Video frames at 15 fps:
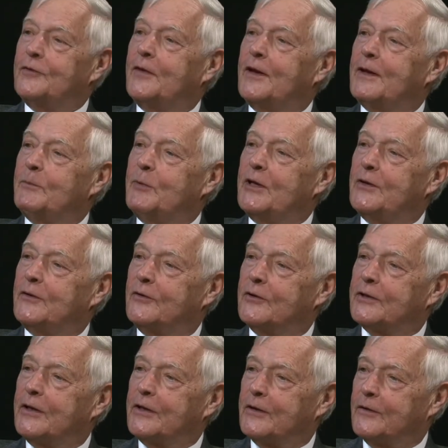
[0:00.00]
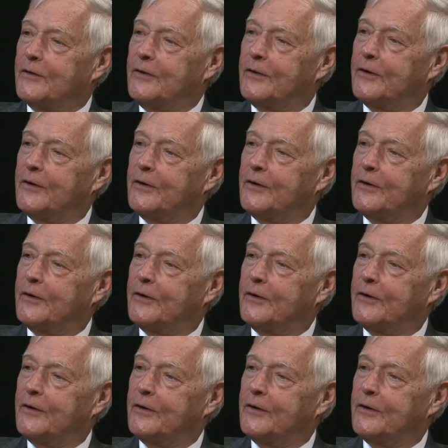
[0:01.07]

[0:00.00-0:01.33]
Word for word: they be looking